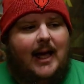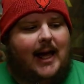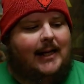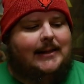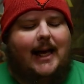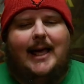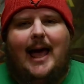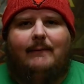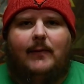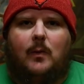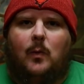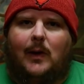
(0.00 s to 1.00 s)
It's like
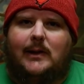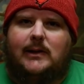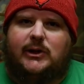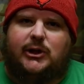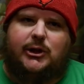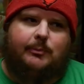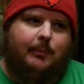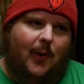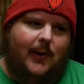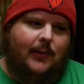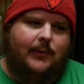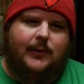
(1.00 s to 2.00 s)
having one
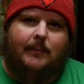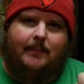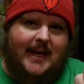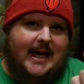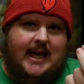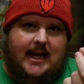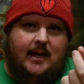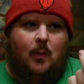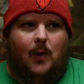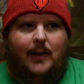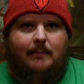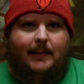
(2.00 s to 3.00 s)
spoiled pea,
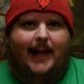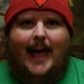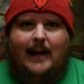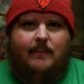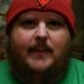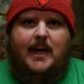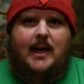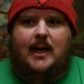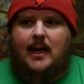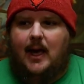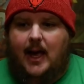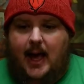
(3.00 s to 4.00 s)
one black
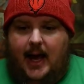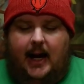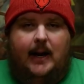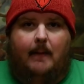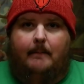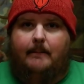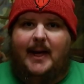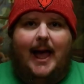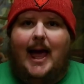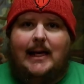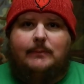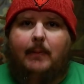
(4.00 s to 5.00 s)
pea, in a big
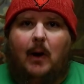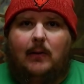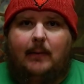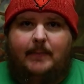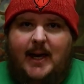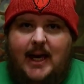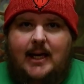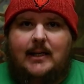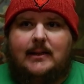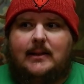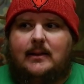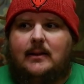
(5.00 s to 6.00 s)
ass bowl of
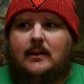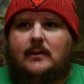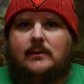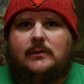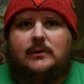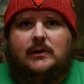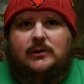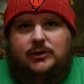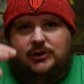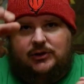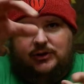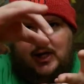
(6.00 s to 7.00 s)
peas.
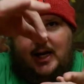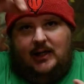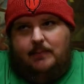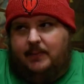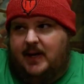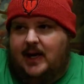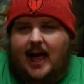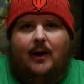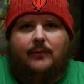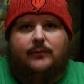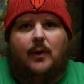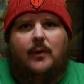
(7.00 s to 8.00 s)
Just take the pea
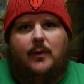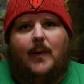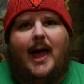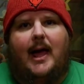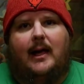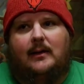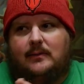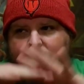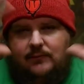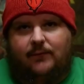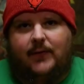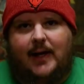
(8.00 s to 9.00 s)
out, throw it away.
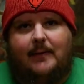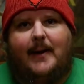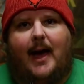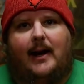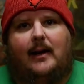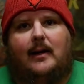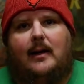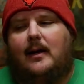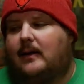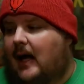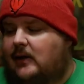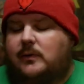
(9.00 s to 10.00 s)
Forget about it.
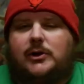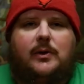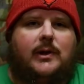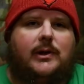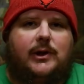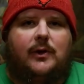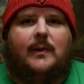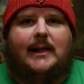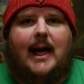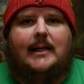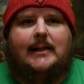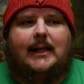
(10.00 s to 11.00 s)
That's what you can do with
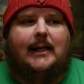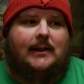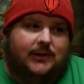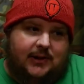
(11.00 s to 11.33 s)
that scene.